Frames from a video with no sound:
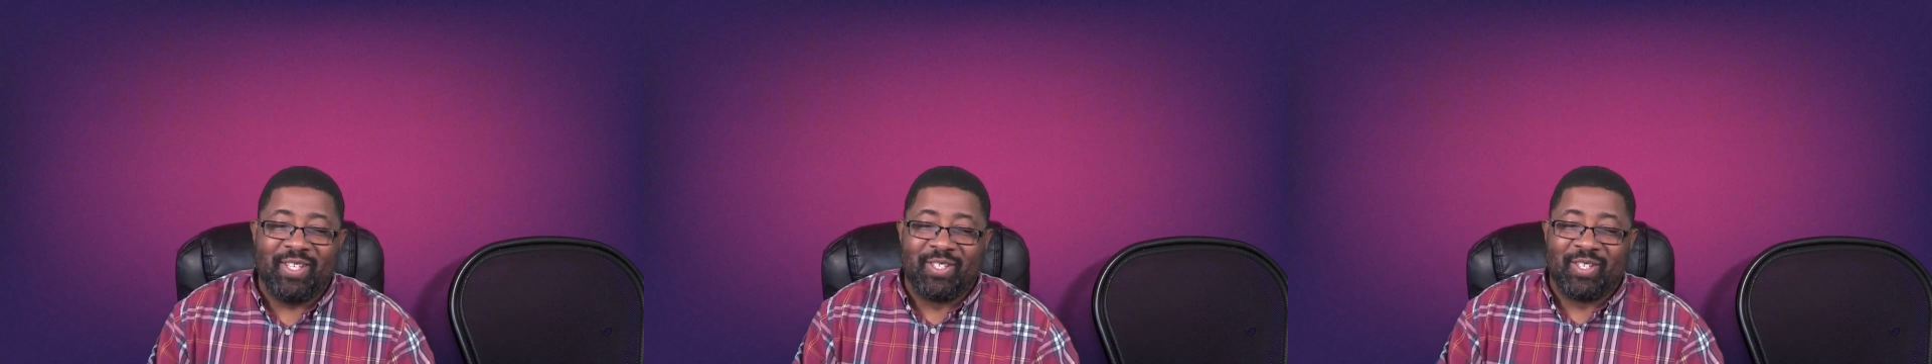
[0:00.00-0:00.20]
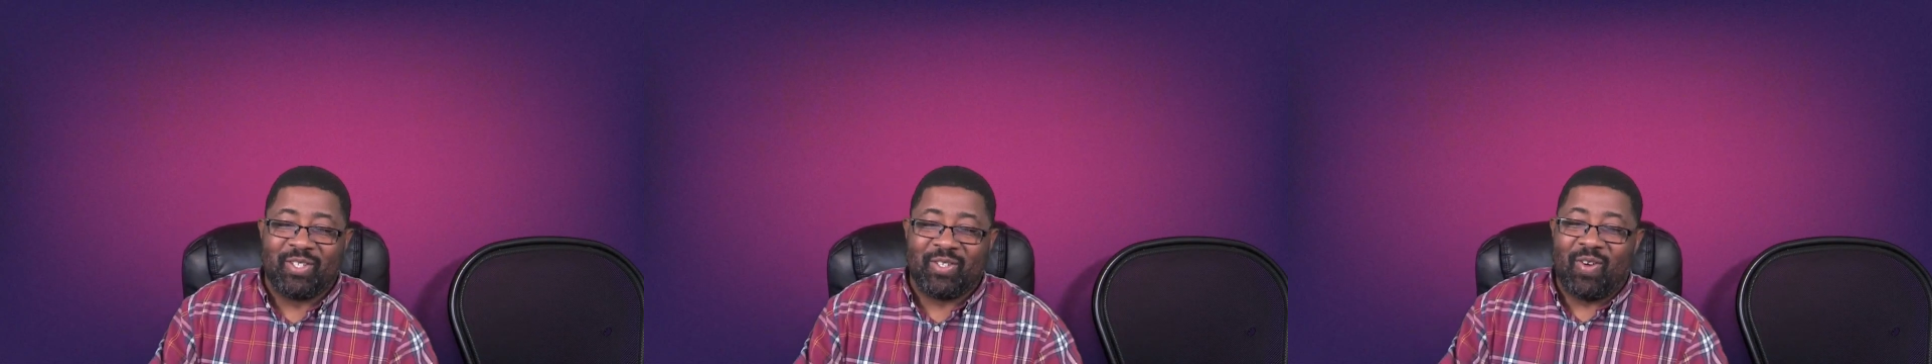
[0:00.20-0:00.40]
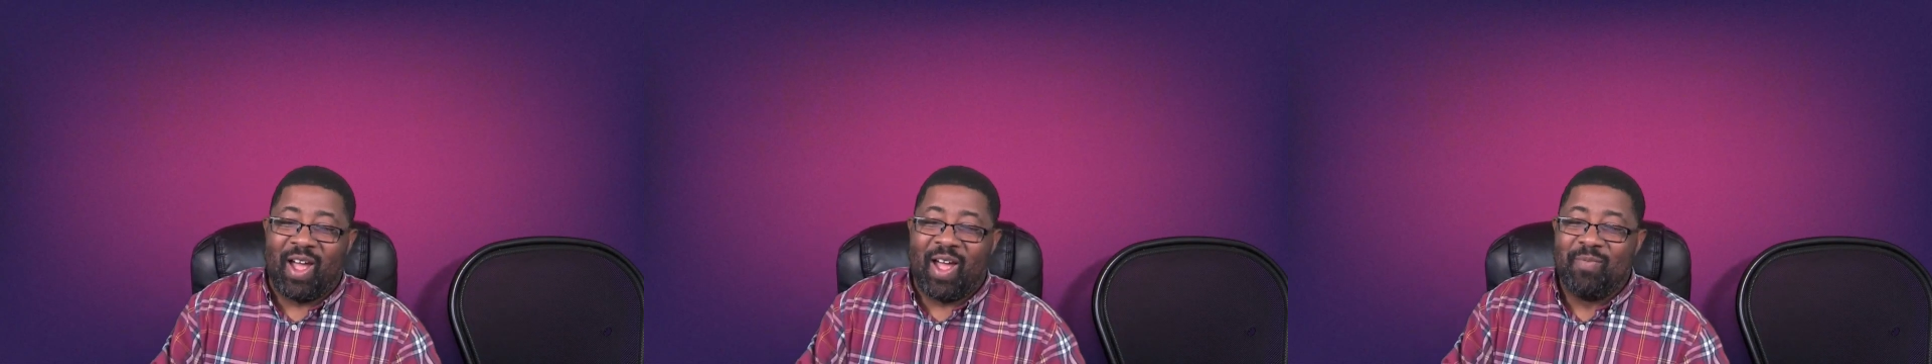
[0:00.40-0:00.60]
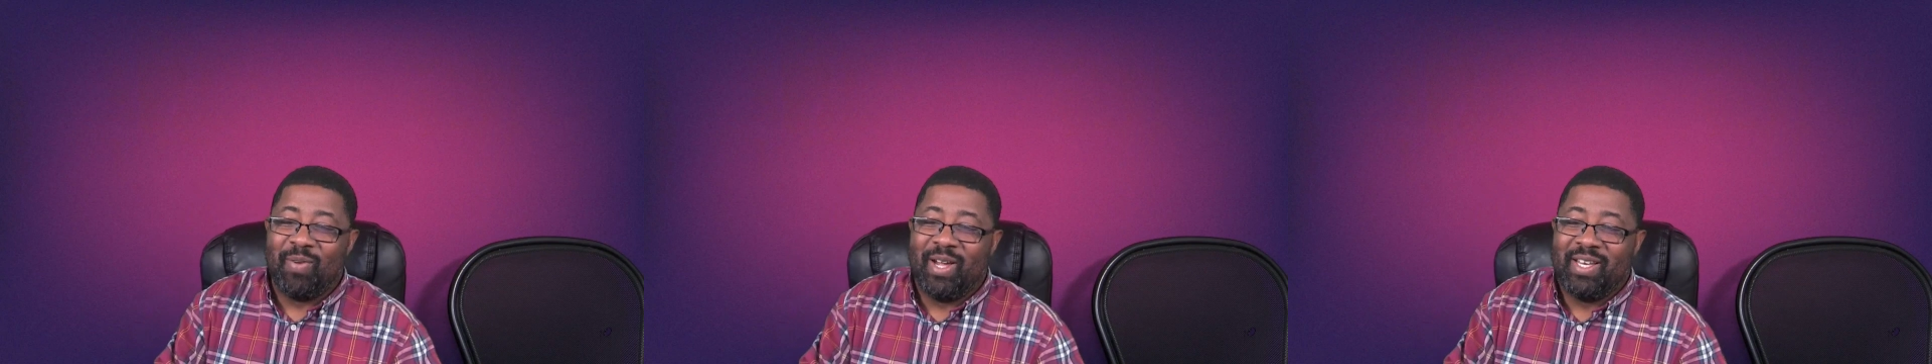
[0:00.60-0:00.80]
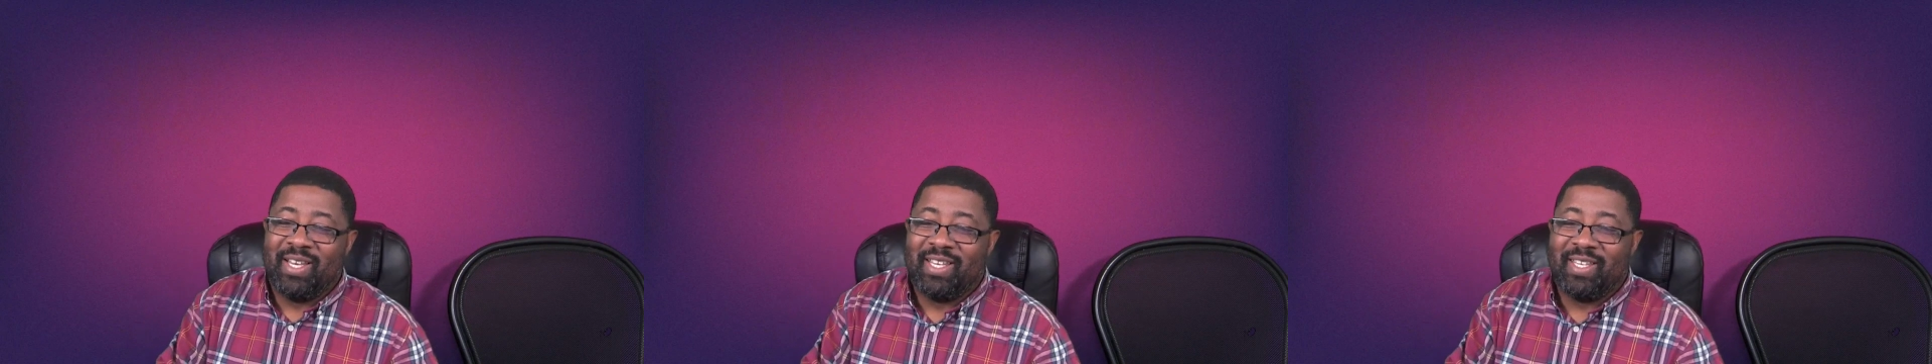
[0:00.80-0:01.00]
subscribe
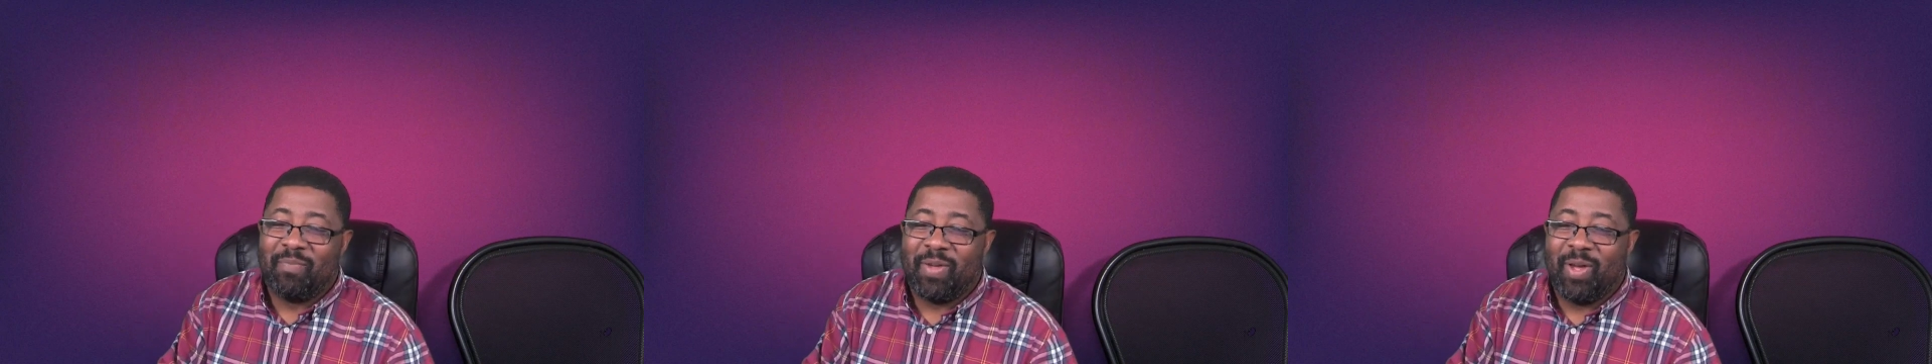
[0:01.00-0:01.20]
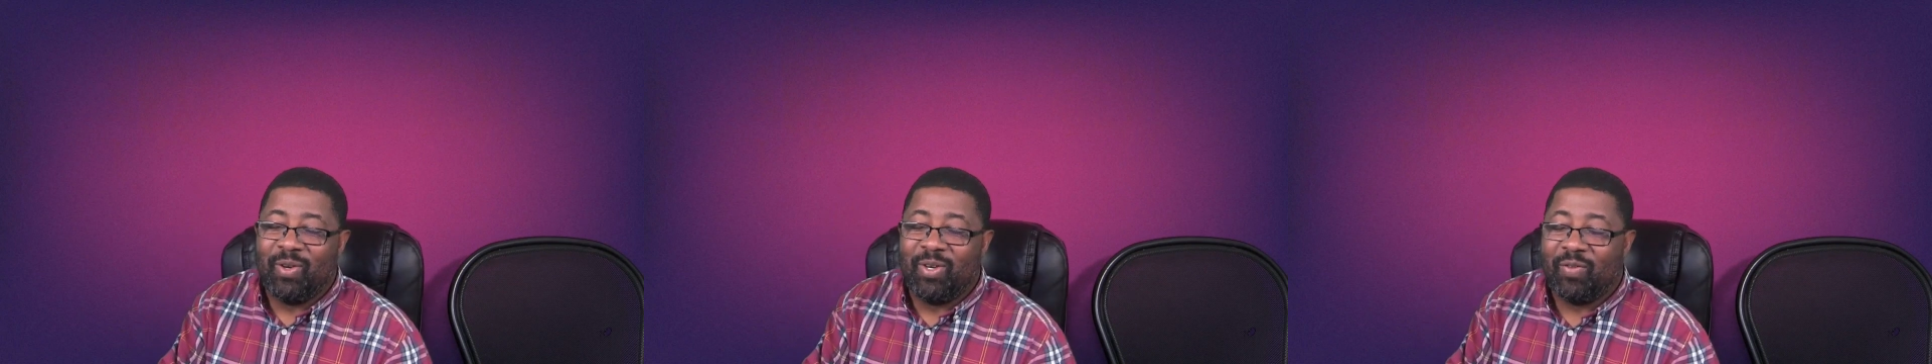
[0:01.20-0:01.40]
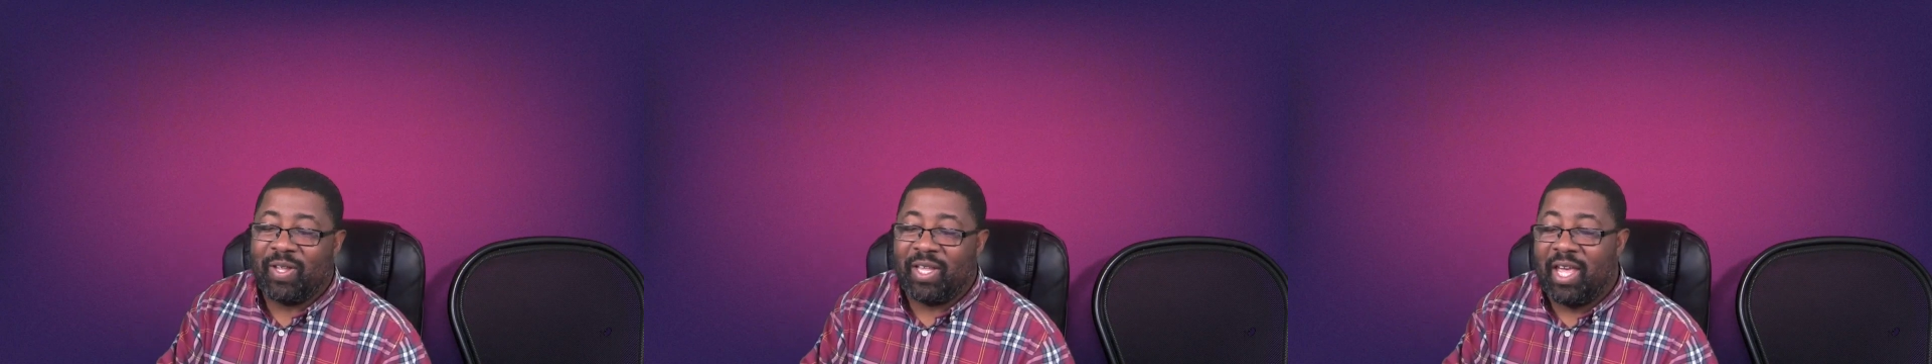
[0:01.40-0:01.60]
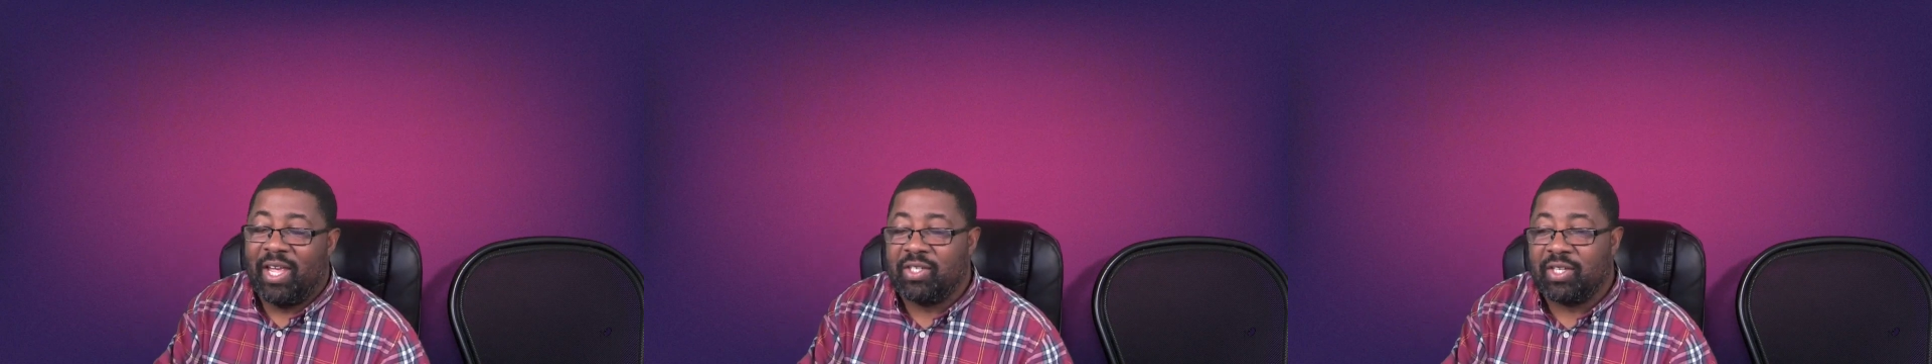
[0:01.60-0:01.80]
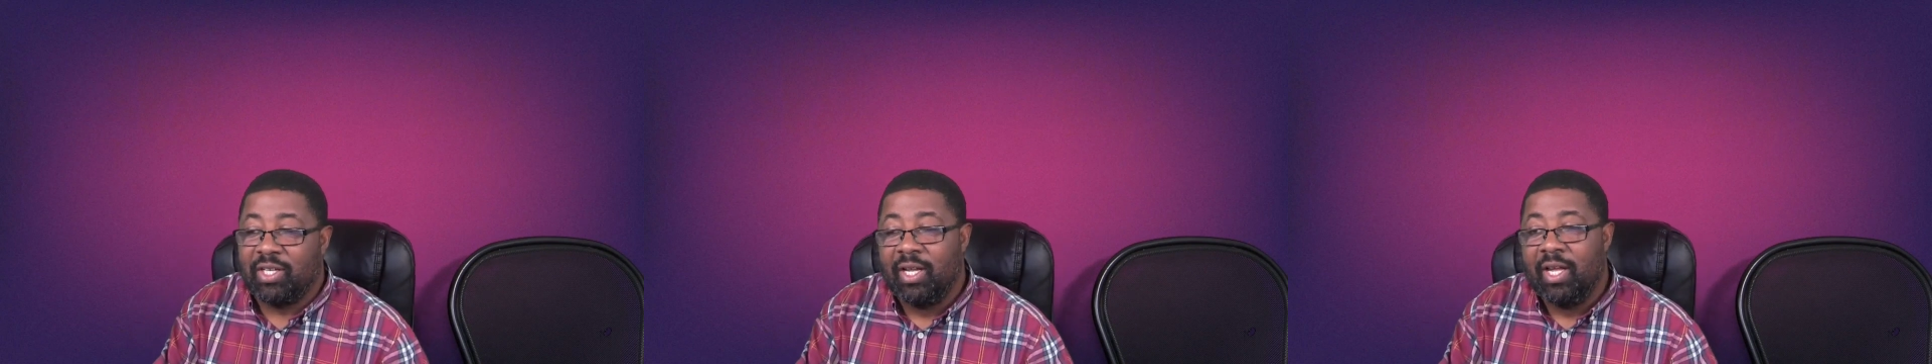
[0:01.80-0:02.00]
button, hit the bell
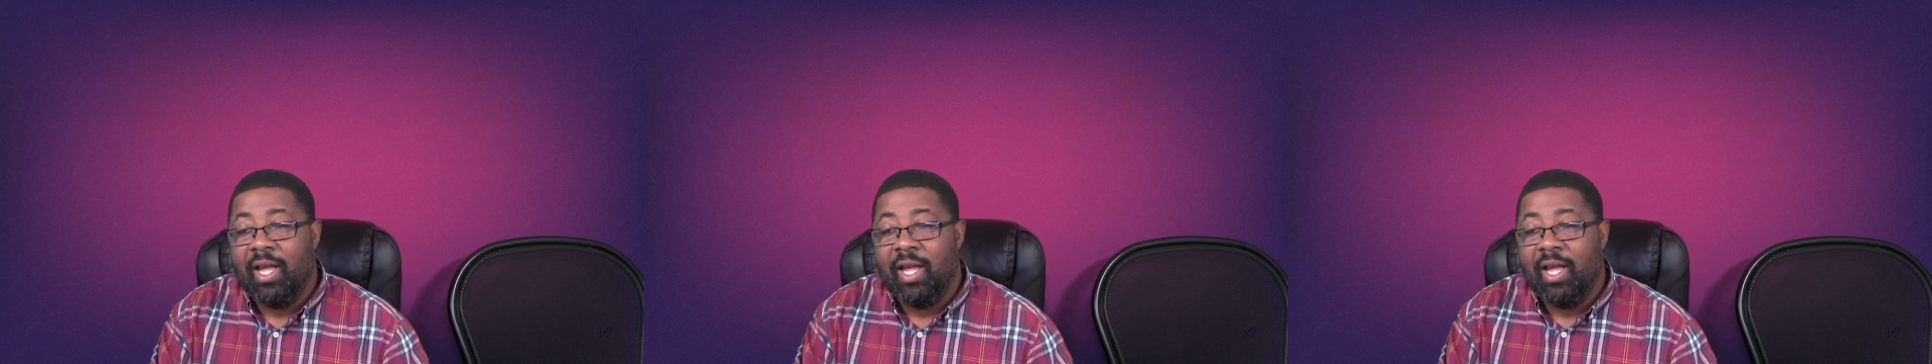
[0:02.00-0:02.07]
notification.